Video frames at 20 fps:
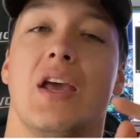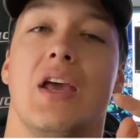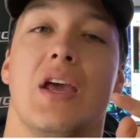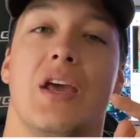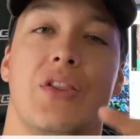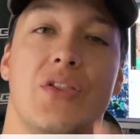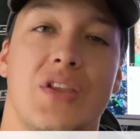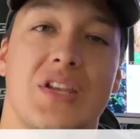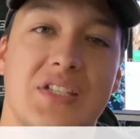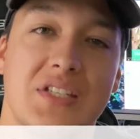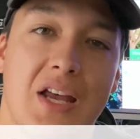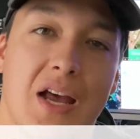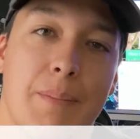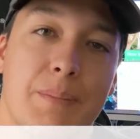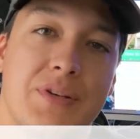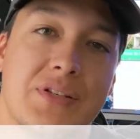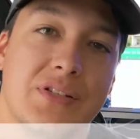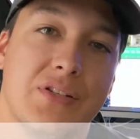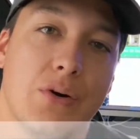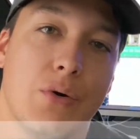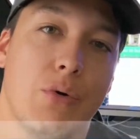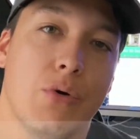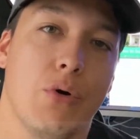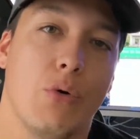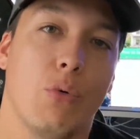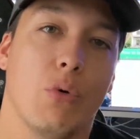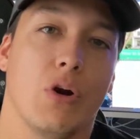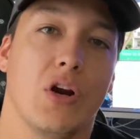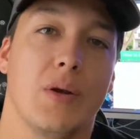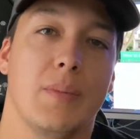In this episode,
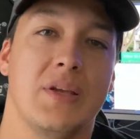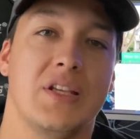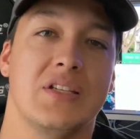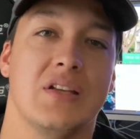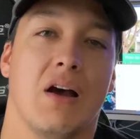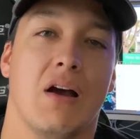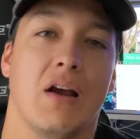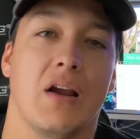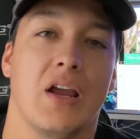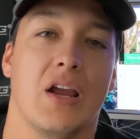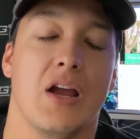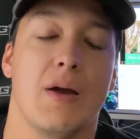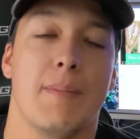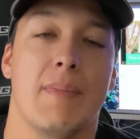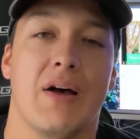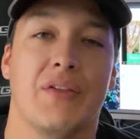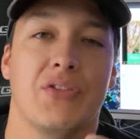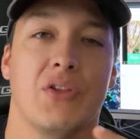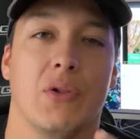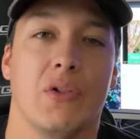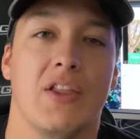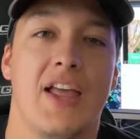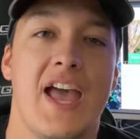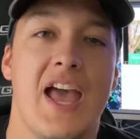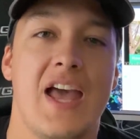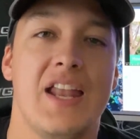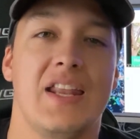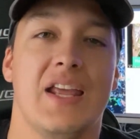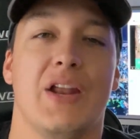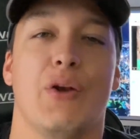we're going to be talking about the land